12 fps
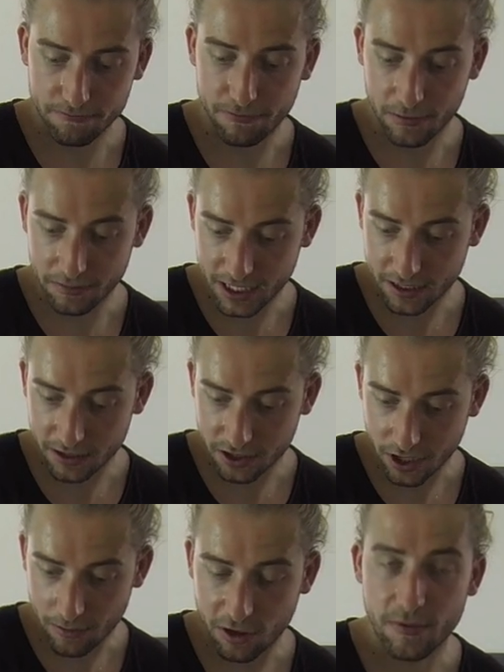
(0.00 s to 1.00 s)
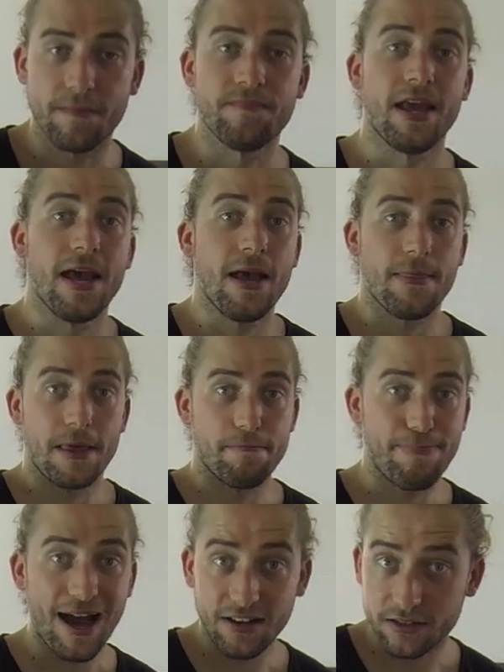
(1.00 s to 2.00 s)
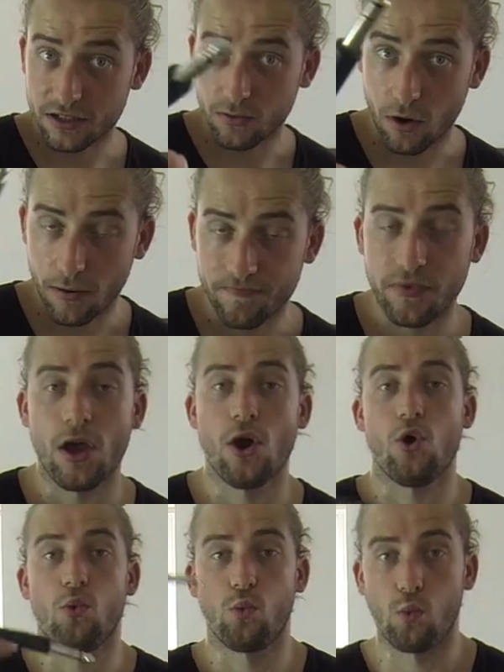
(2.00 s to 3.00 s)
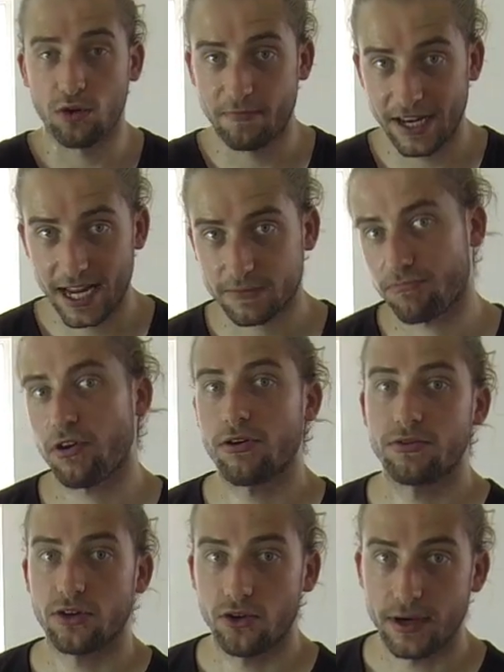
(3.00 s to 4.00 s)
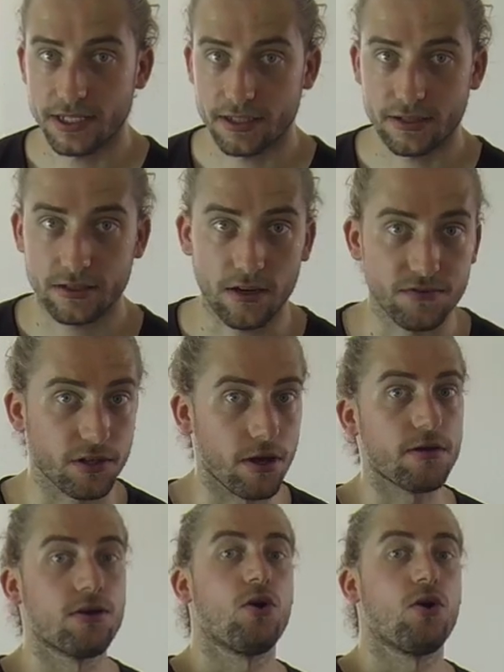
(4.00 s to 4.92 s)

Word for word: bumped into the tripod a bit, the balanced one would be less prone to noise and stuff. So